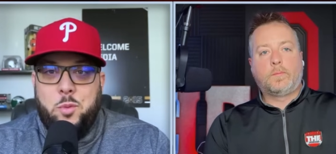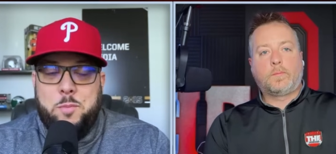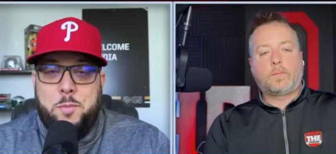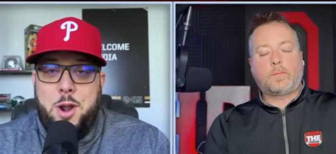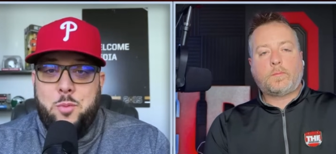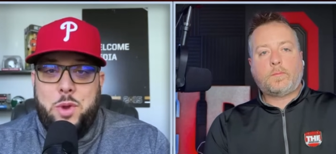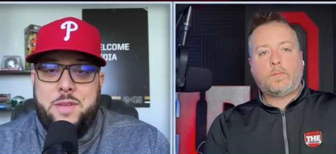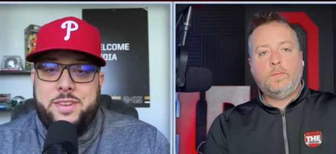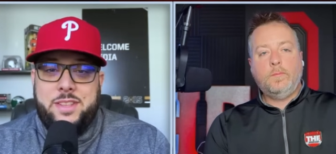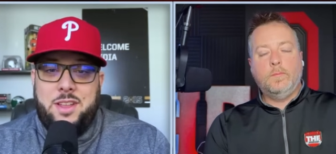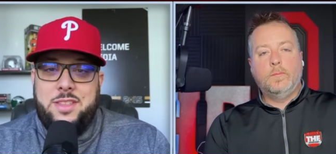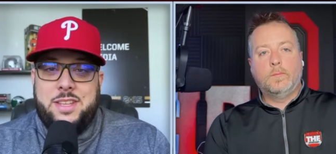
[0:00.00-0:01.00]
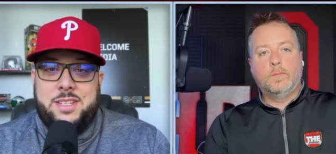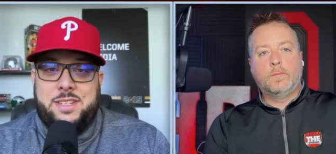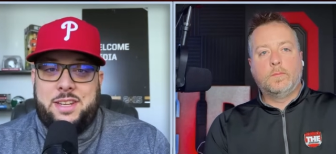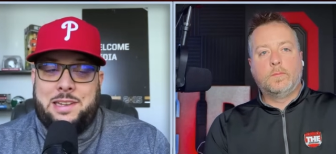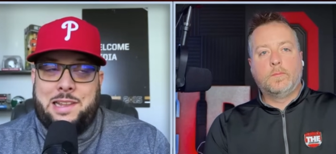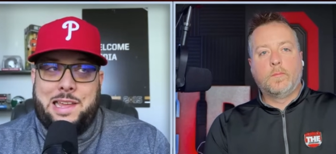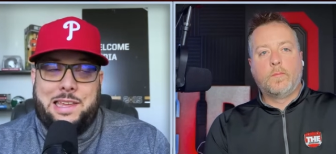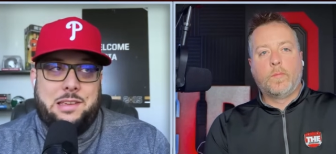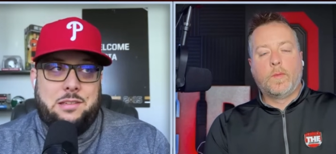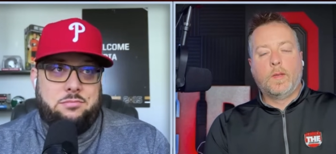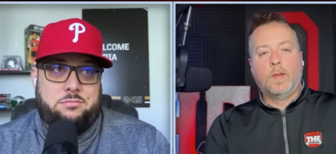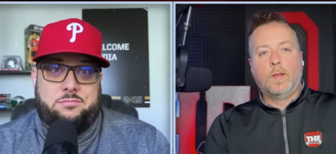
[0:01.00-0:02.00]
Speaker 1: We're Birmingham. We haven't done this in
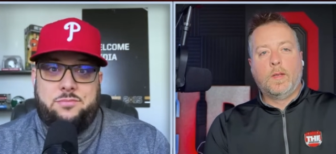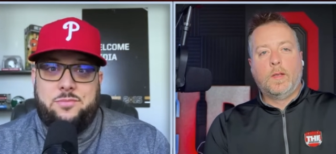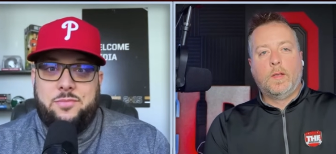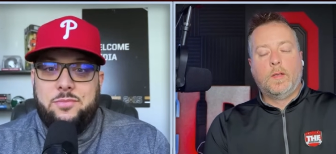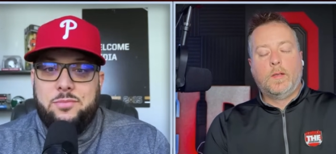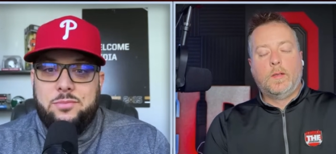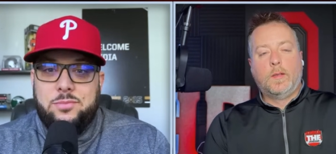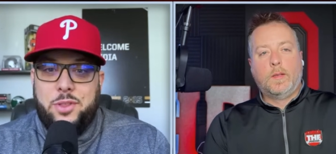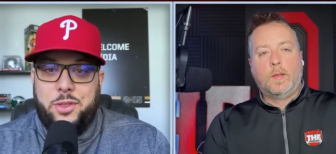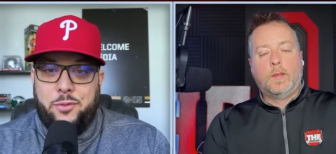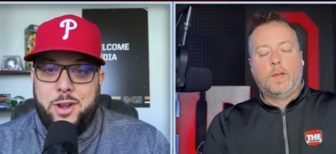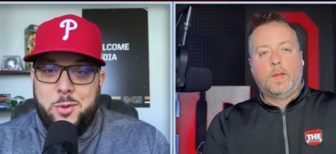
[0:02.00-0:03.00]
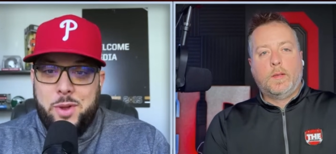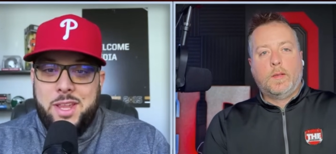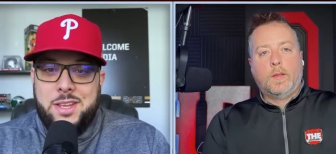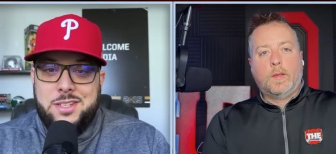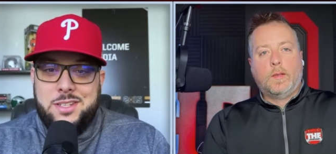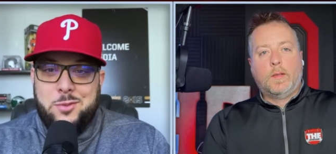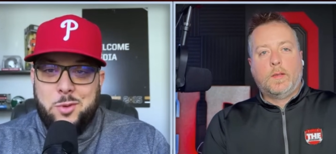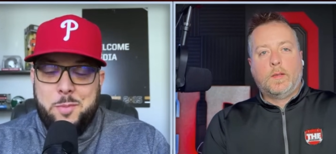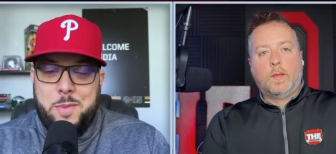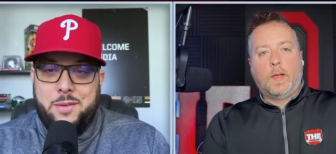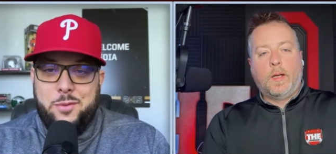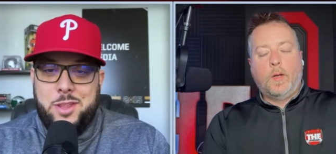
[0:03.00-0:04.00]
like three weeks. We're
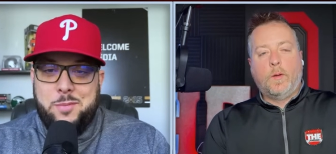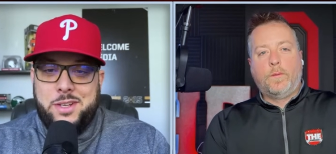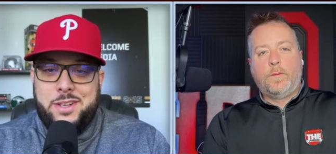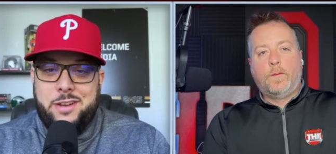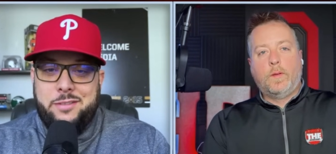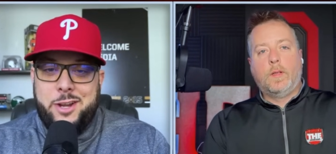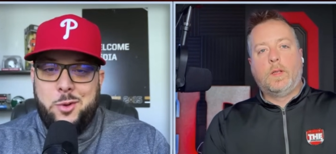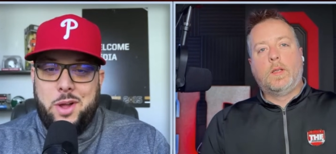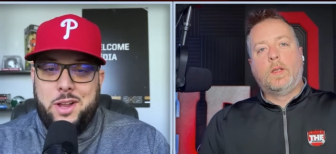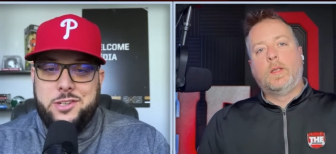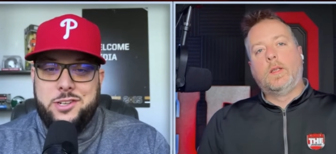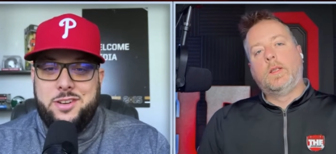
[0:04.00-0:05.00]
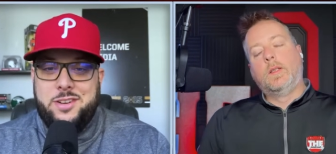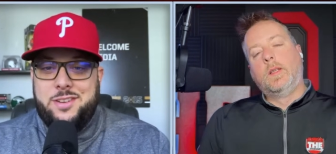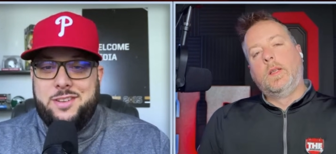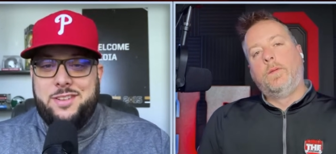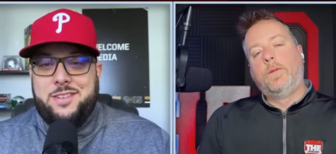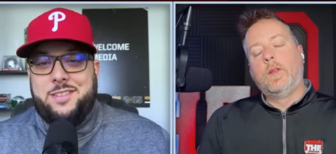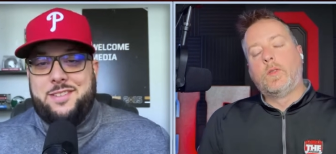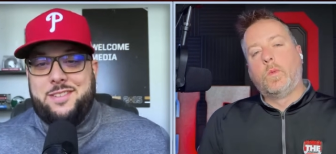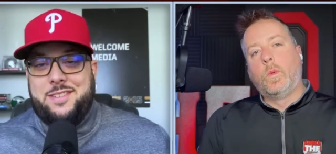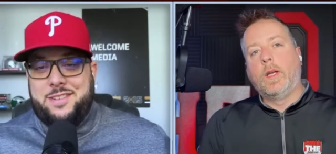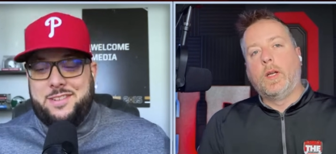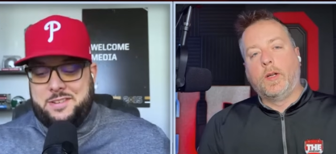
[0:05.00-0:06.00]
back for the Monday rewatch. It
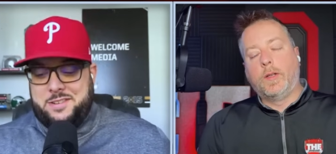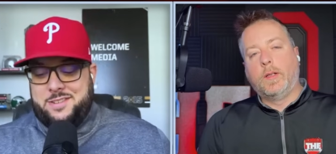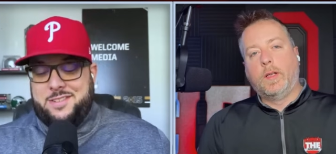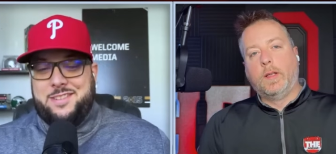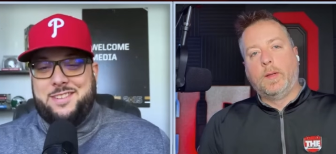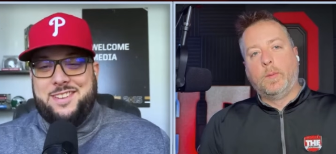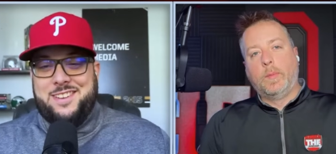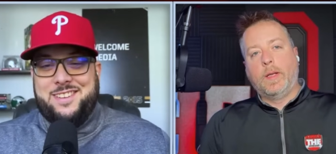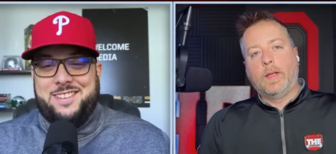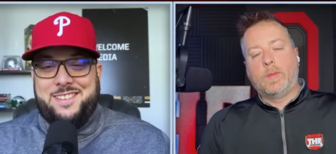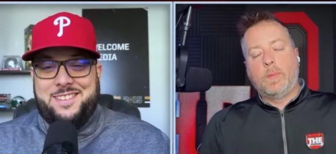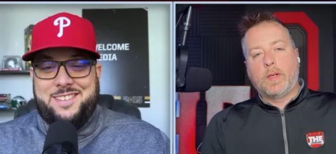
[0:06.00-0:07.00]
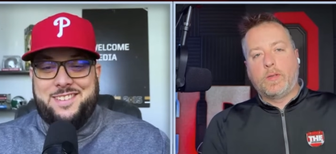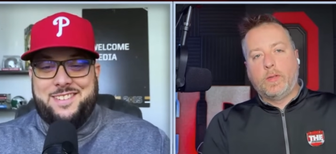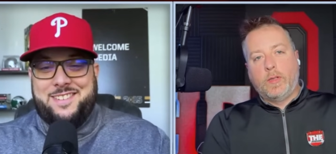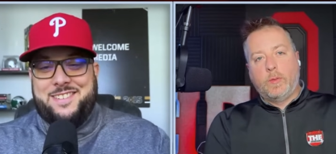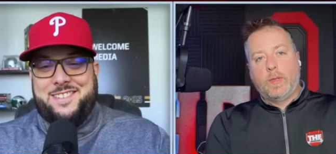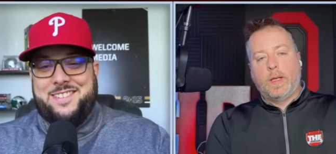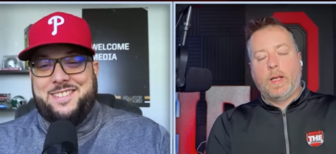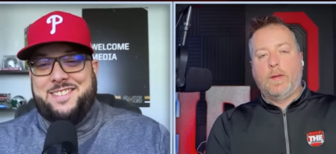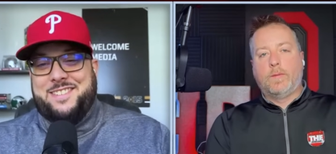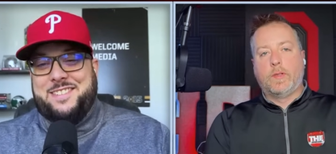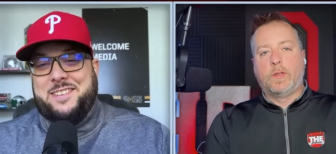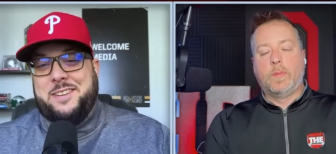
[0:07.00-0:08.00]
feels
Speaker 2: weird a little bit, especially doing
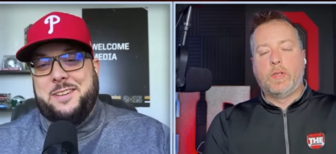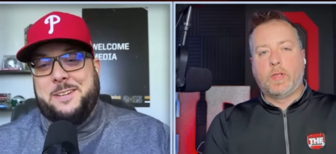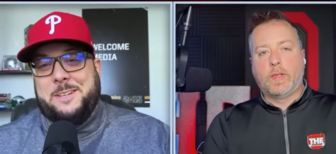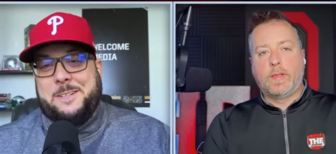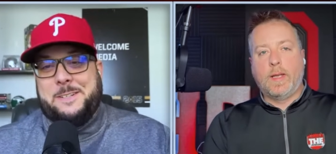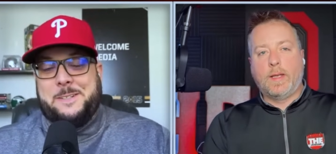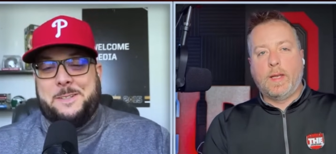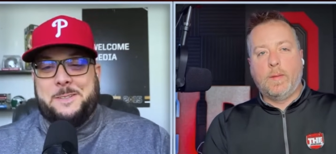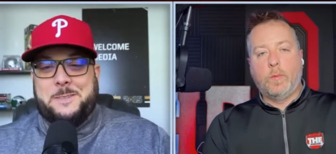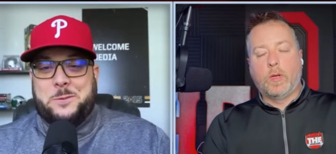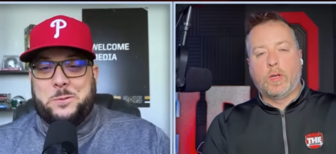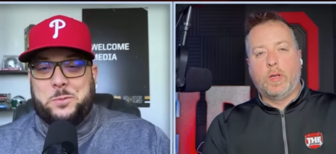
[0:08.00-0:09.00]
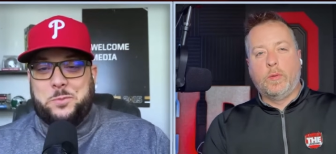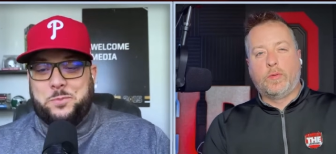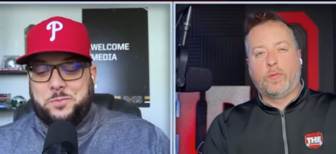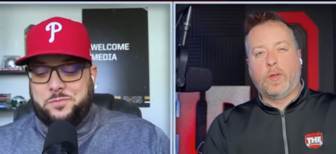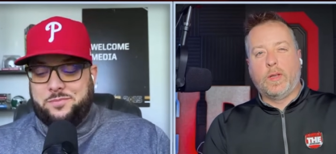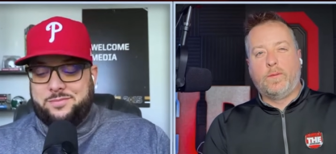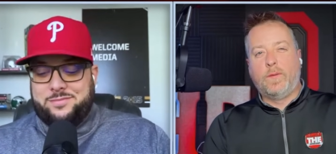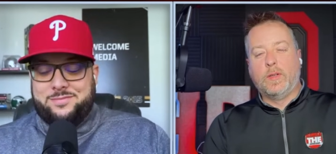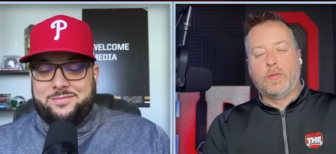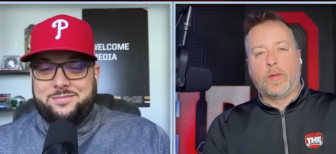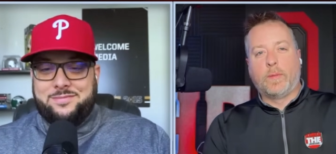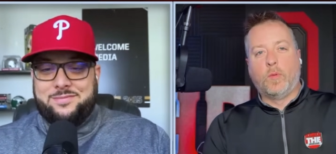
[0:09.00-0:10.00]
it after this Michigan State game where it really
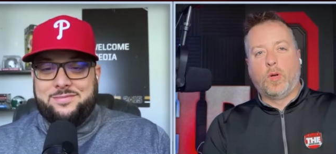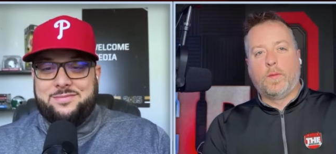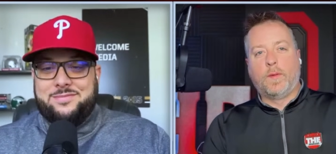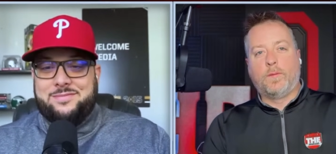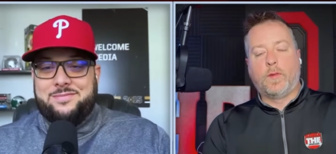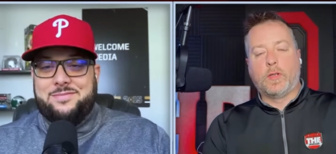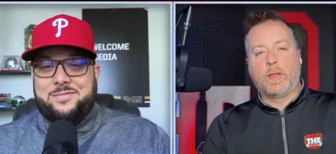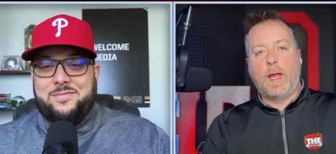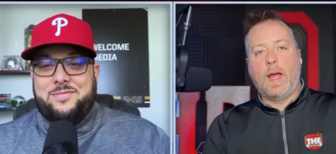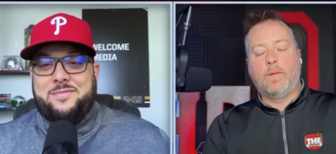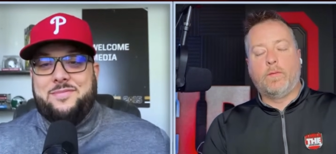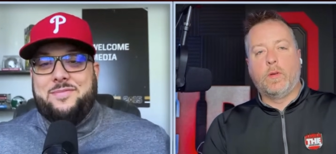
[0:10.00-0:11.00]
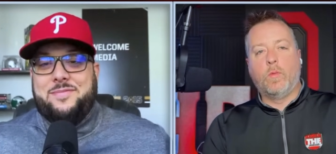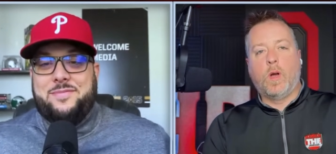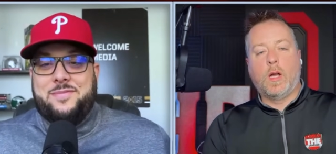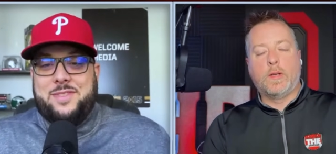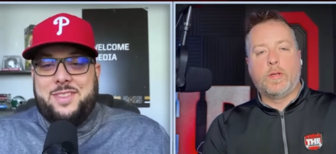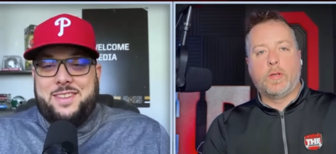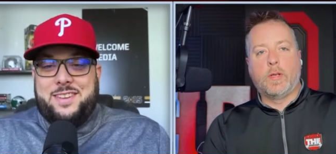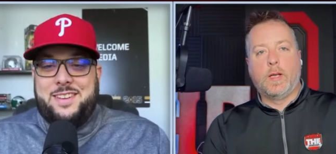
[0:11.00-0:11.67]
feels like more of a first half mm-hmm. rewatch